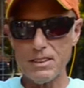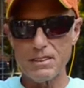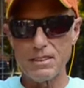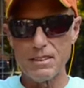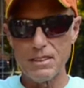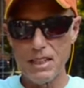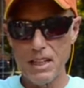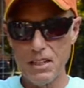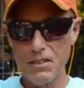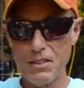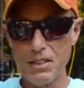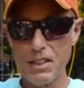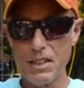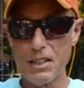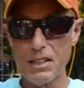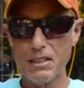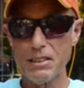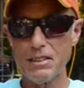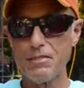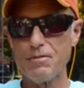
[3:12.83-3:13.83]
Down
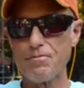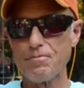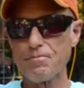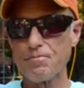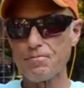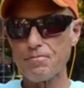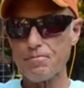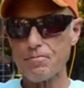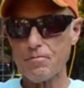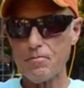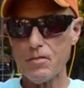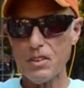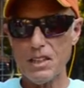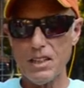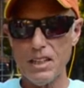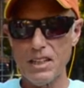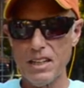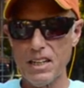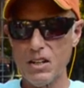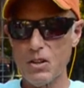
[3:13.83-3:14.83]
there.
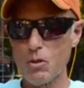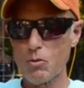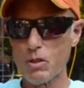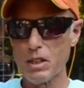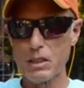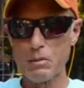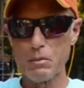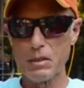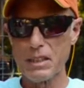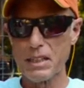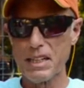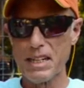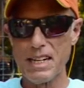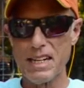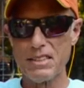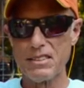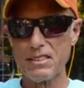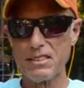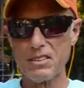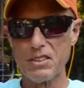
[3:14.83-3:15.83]
And I don't recommend
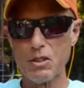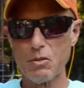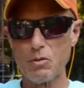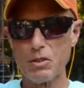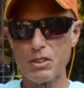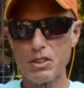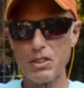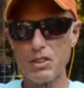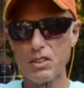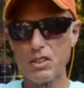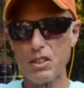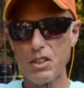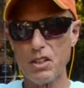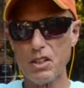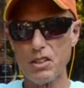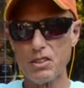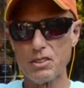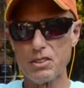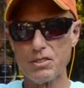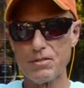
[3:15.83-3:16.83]
guides that don't return
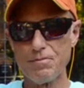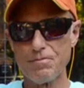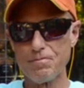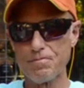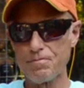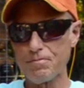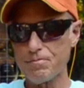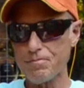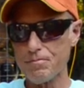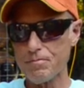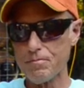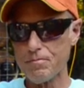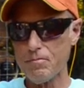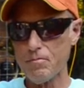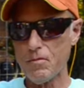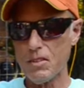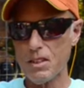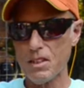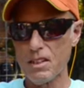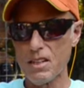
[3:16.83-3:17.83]
calls
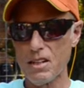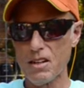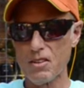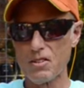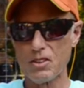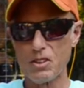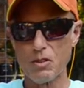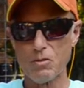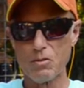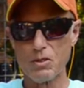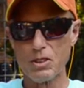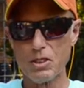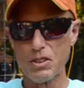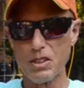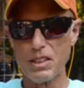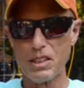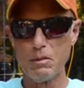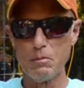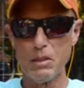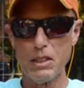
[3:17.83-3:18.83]
or don't return
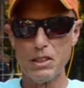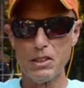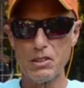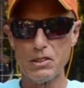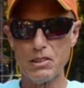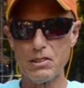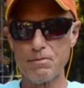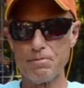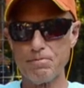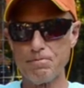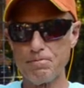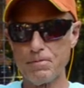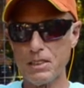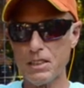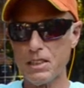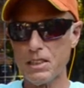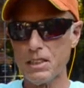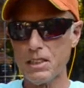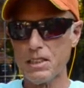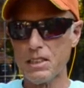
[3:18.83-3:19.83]
emails,
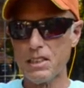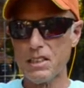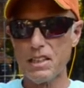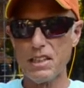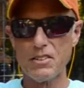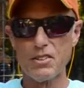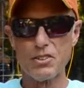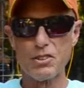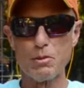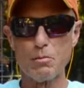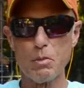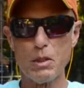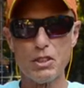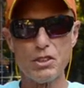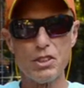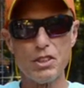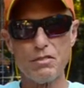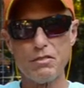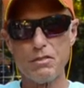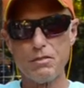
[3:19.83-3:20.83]
and there's a
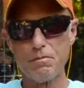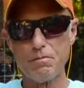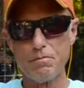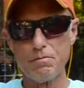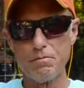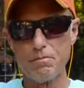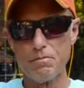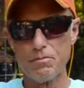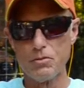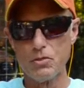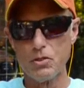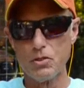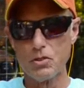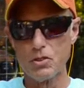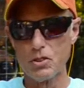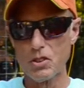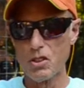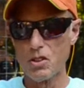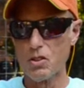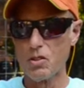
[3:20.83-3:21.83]
bunch of them.
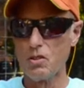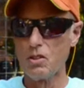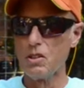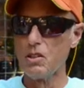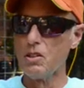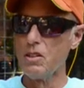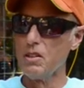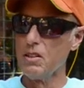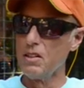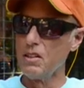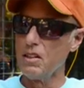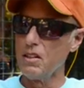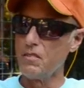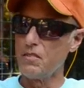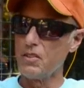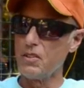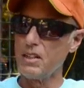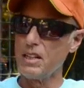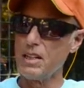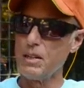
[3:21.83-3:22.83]
So if
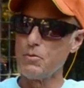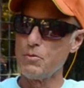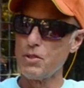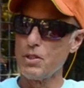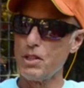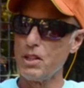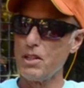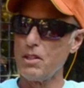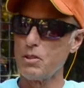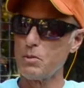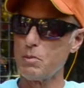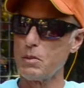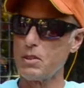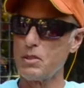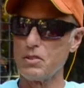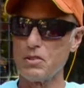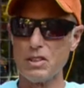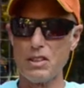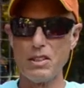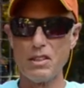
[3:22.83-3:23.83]
their name's there, it's
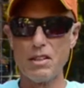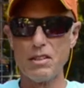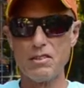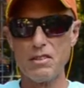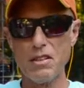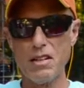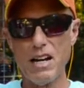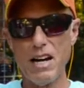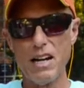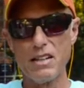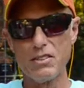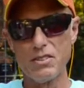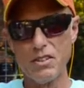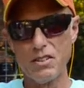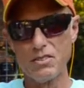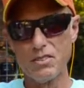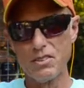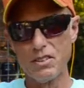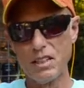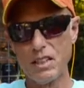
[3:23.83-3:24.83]
because I
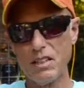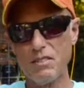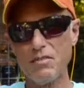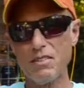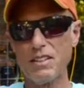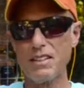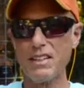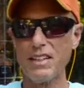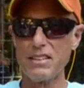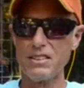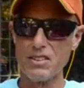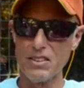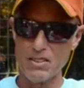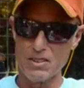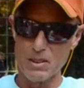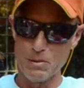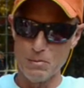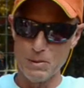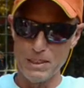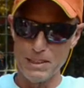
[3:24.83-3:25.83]
talk to them and they talk
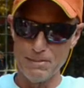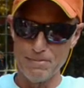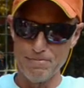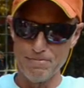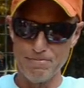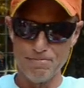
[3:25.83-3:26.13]
to me.